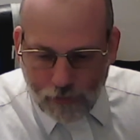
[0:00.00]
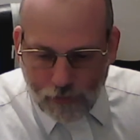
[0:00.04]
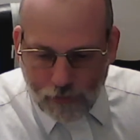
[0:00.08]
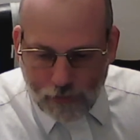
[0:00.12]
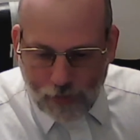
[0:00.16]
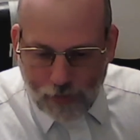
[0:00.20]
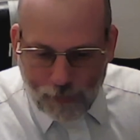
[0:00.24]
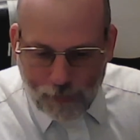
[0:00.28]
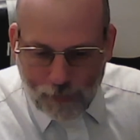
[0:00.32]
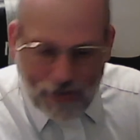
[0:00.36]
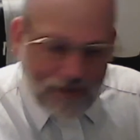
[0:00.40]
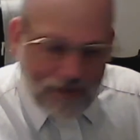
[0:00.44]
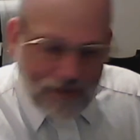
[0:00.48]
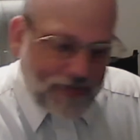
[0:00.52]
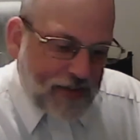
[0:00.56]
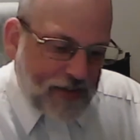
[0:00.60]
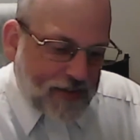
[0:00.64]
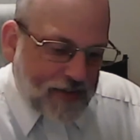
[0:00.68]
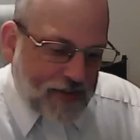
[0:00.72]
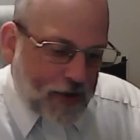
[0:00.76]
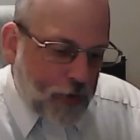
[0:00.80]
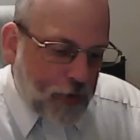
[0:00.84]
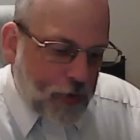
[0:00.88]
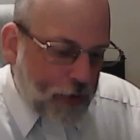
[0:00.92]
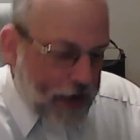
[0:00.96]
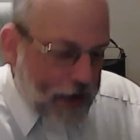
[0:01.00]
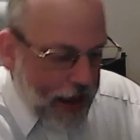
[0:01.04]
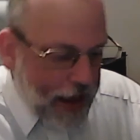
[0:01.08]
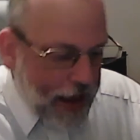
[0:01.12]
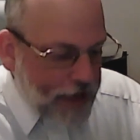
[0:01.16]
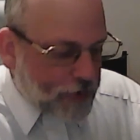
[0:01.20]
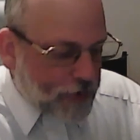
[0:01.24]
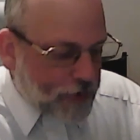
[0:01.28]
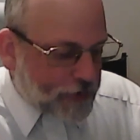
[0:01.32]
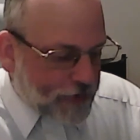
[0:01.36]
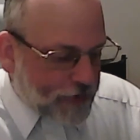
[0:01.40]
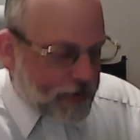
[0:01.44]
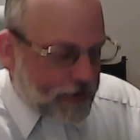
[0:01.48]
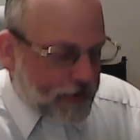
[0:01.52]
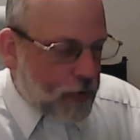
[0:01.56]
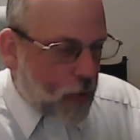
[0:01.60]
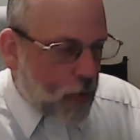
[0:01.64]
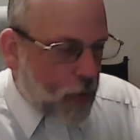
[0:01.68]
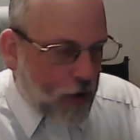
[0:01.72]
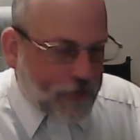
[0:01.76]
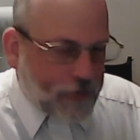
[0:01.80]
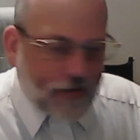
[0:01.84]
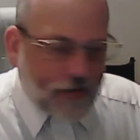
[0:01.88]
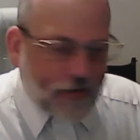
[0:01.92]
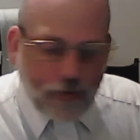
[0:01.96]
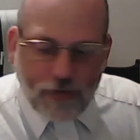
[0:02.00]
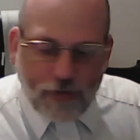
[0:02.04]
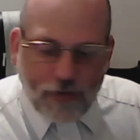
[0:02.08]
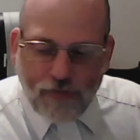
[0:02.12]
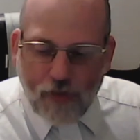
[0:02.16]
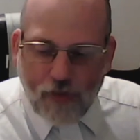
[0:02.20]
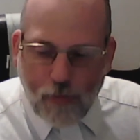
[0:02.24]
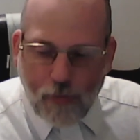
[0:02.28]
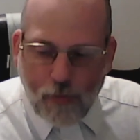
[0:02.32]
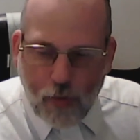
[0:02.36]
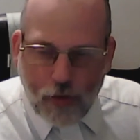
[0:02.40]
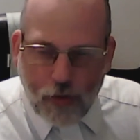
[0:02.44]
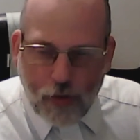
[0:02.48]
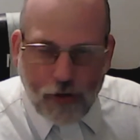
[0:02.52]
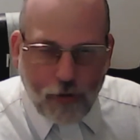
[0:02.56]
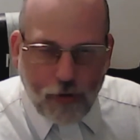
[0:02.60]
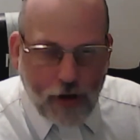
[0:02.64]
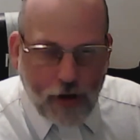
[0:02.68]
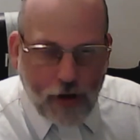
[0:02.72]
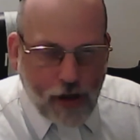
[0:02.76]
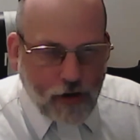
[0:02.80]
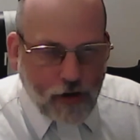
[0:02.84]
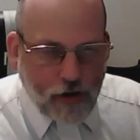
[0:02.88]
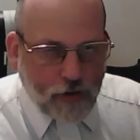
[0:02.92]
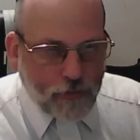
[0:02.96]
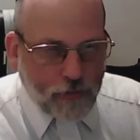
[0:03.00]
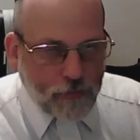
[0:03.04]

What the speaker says: But if there's a creator, doesn't he want something from who he created?